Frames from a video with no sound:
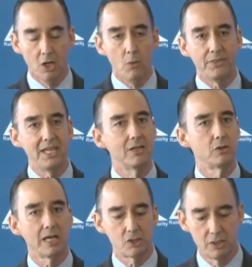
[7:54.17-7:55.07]
With the
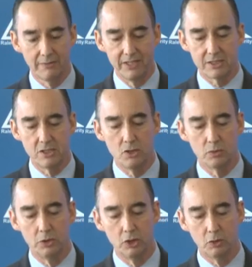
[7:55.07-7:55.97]
introduction of this new
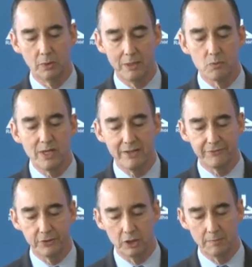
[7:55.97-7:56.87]
route, we
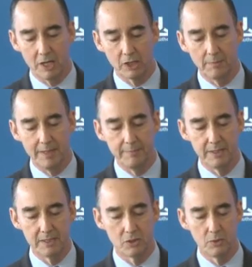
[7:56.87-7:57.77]
reaffirm our
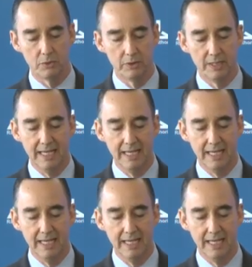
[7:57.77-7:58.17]
commitment to